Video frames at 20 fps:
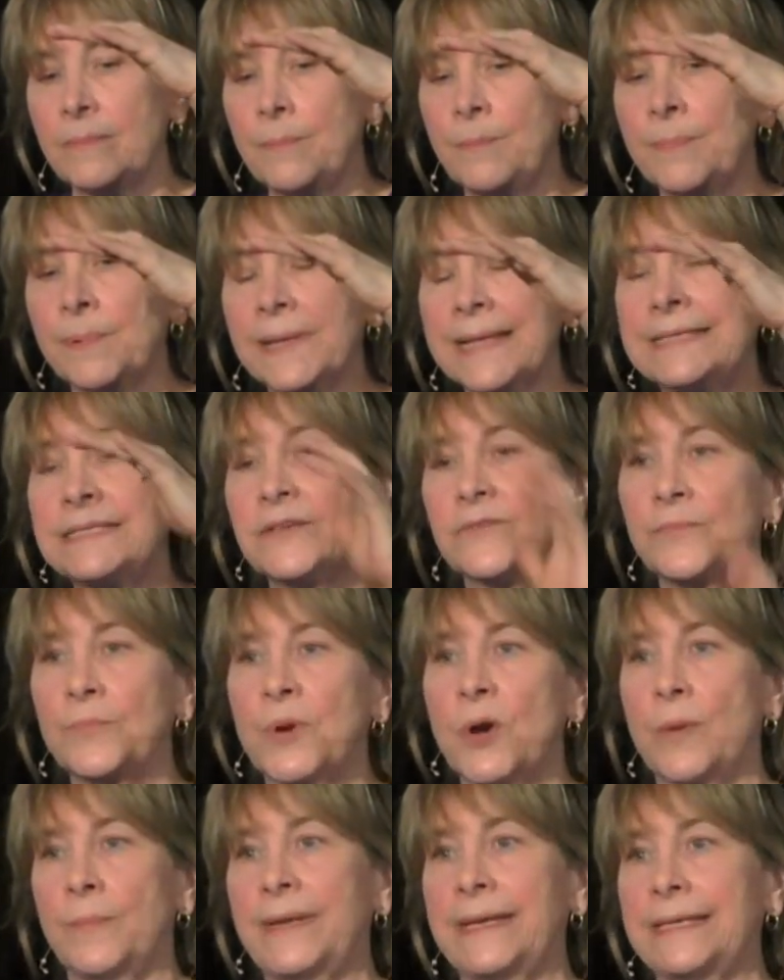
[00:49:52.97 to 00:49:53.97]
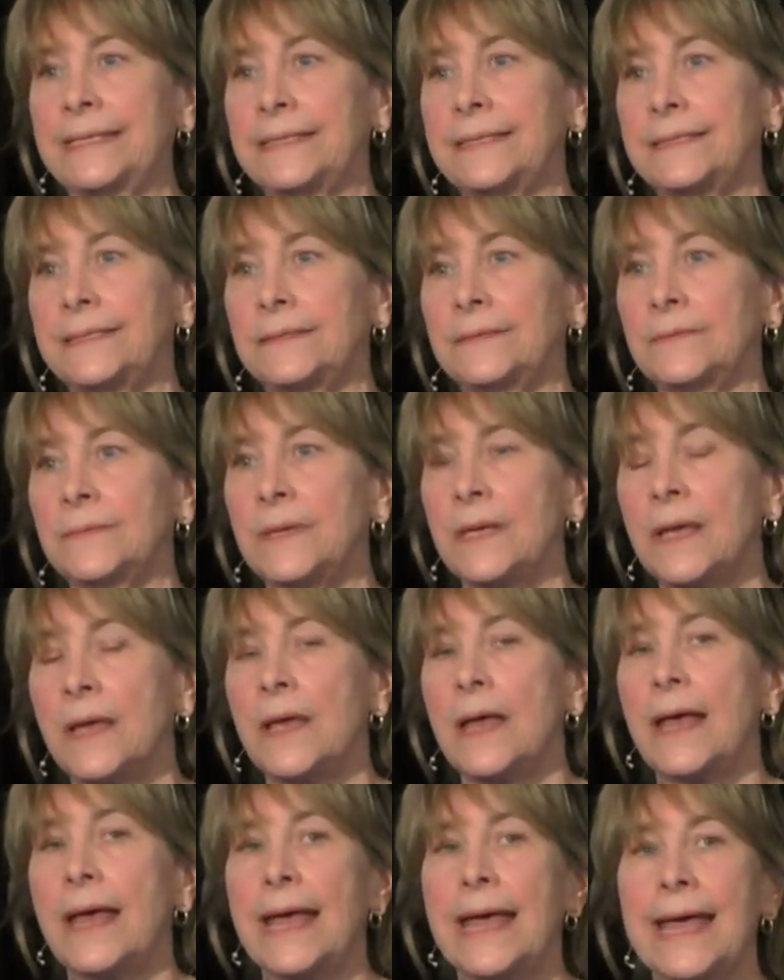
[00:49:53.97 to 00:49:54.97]
place of permanence
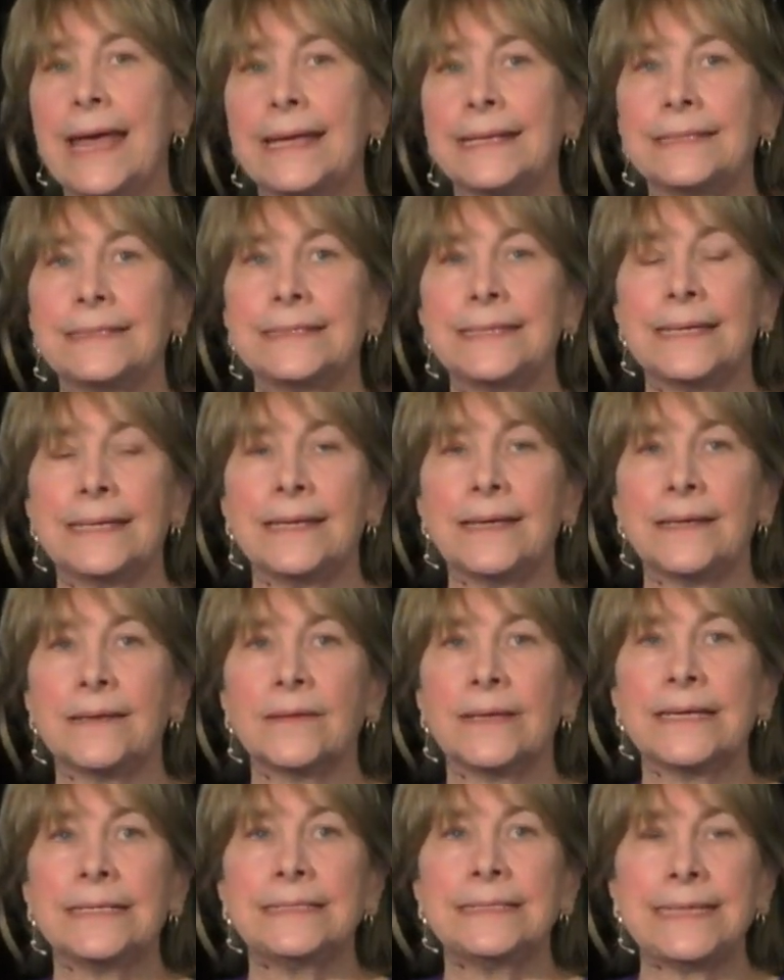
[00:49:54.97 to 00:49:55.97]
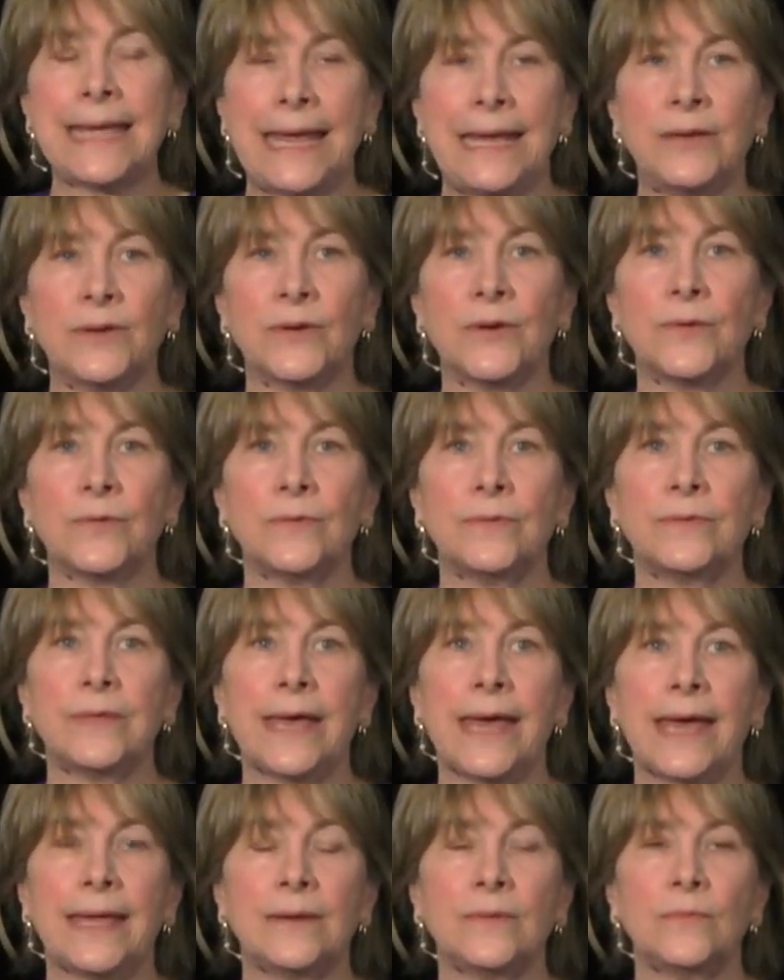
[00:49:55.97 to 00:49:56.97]
and in a container
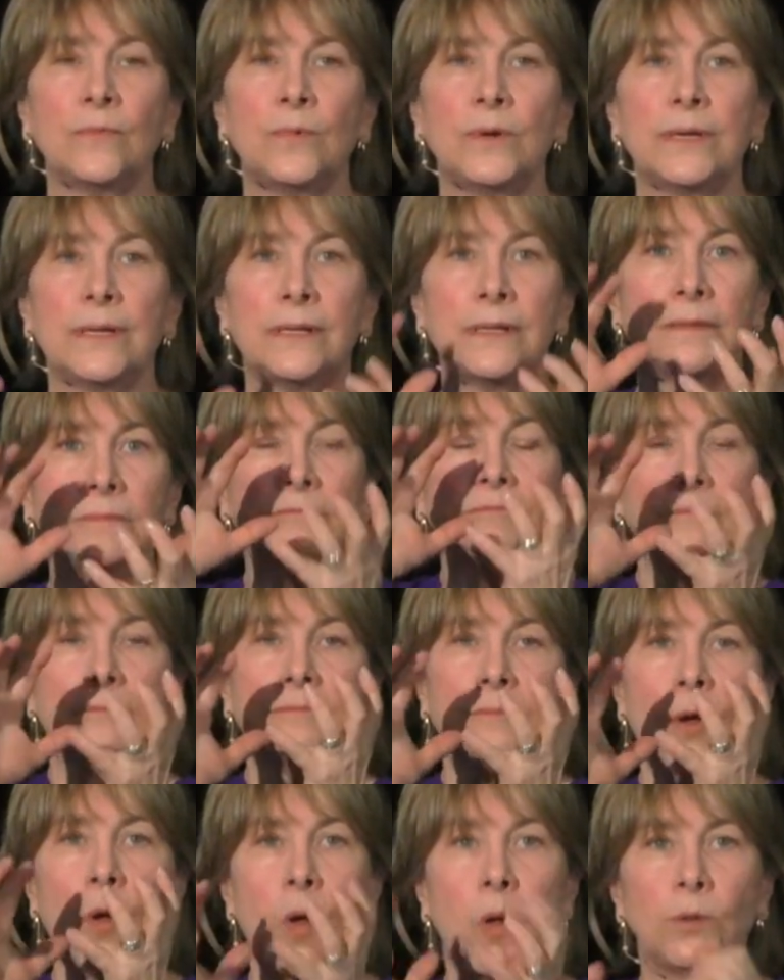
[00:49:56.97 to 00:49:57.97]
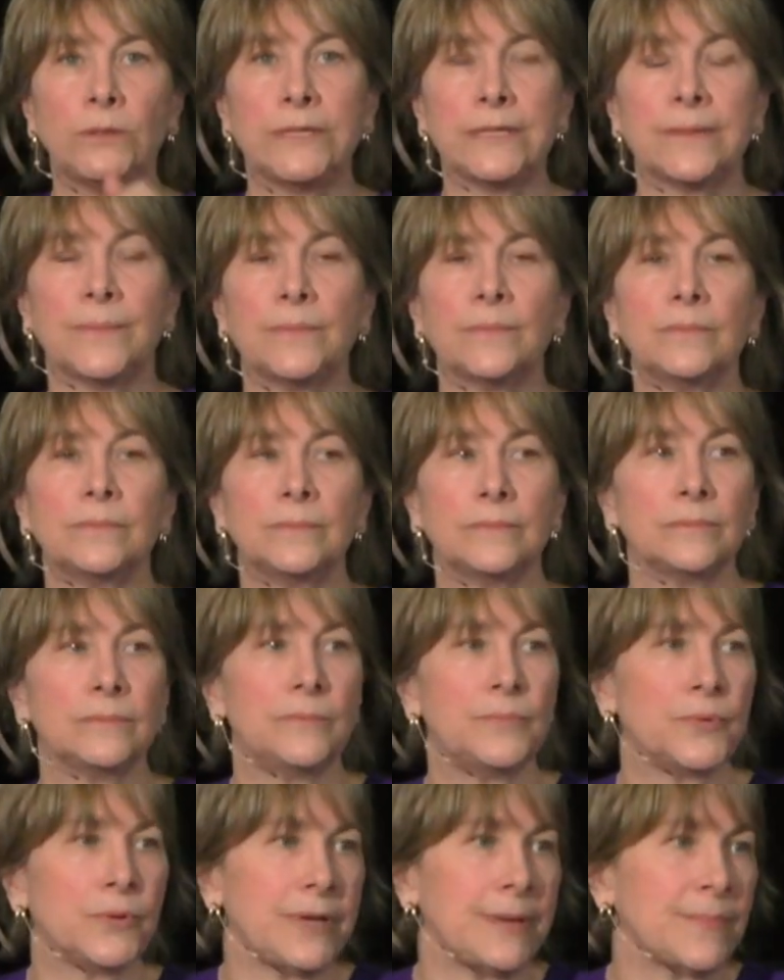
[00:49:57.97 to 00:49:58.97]
that will hold them
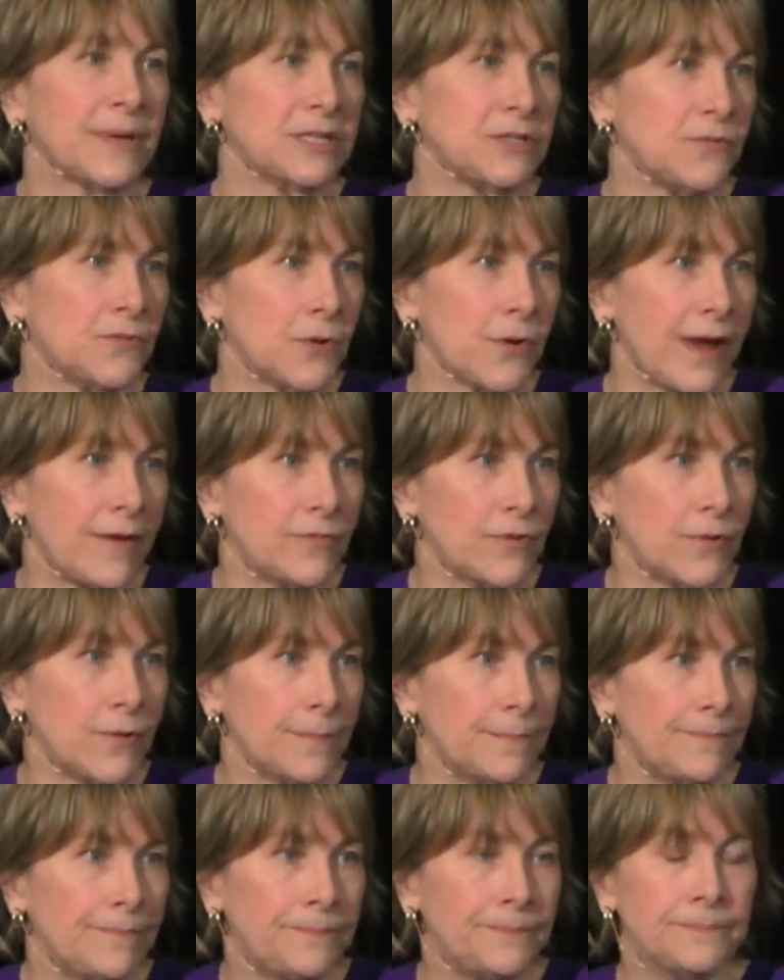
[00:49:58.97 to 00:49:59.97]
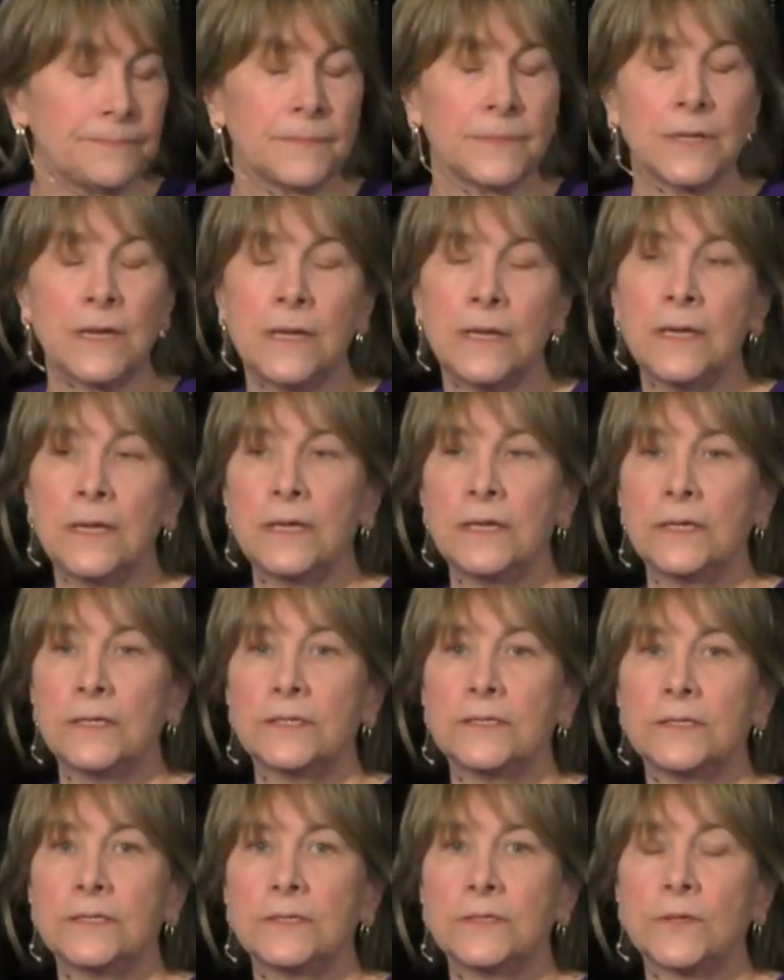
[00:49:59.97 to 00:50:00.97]
pretty much forever.
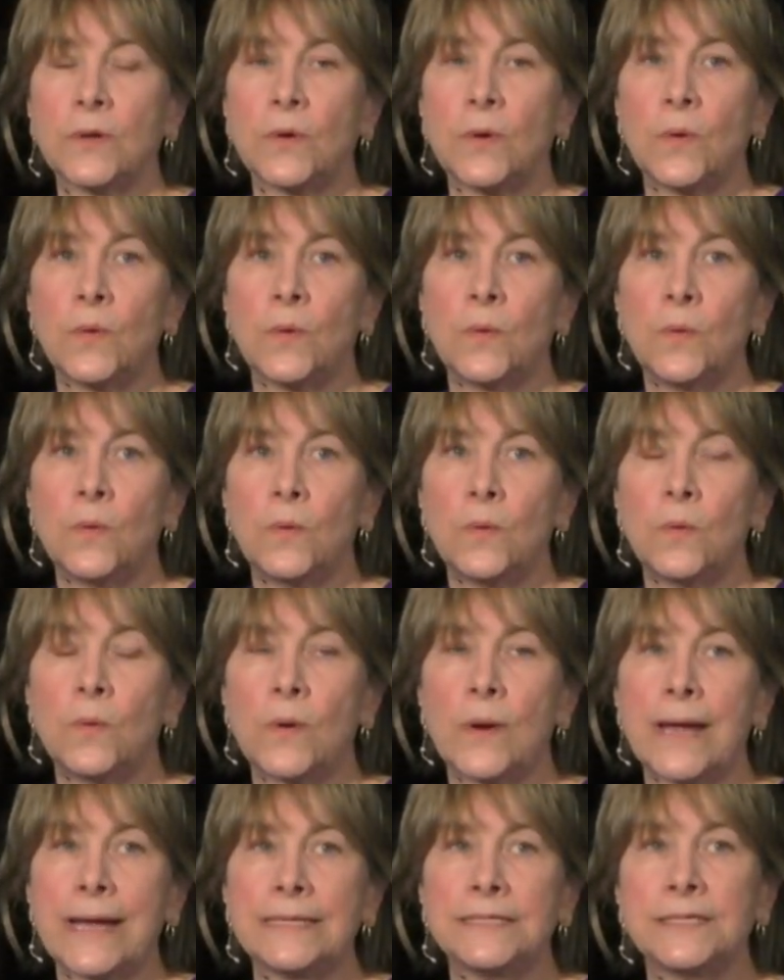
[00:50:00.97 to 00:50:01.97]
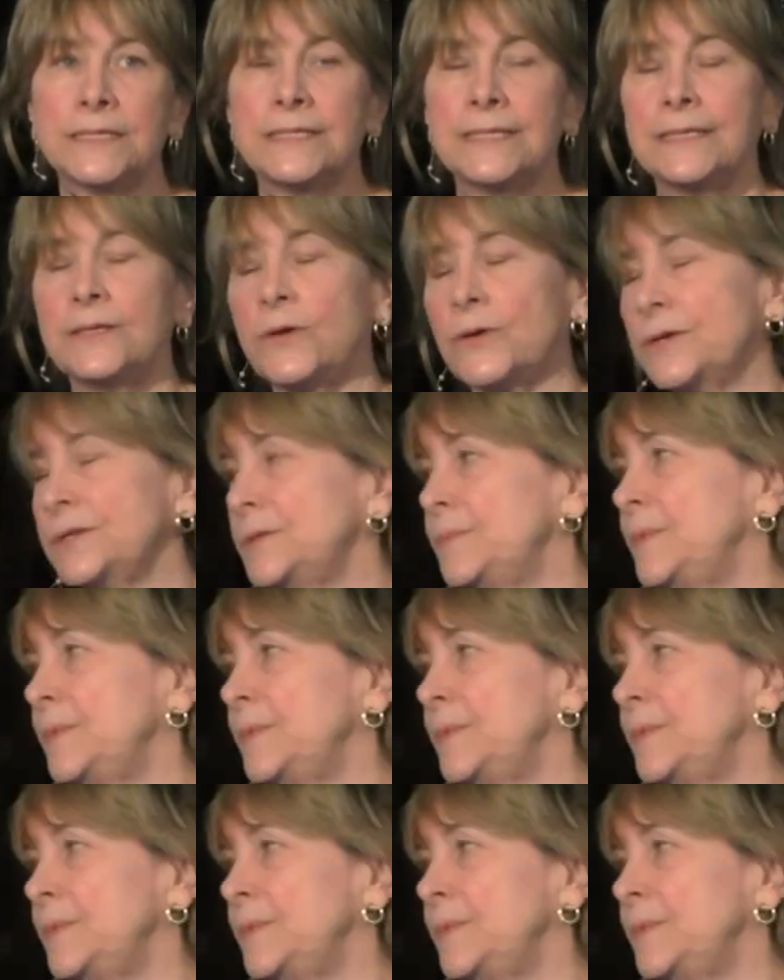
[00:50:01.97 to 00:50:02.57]
So I just encourage